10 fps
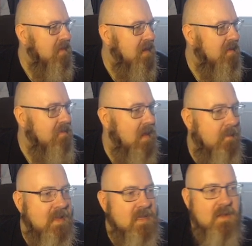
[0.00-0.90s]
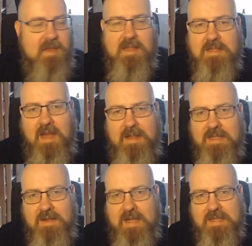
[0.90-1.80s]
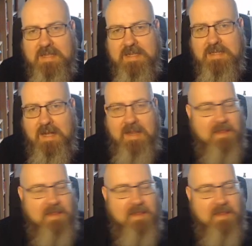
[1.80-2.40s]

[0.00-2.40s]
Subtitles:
of September. I need to look into this. I need to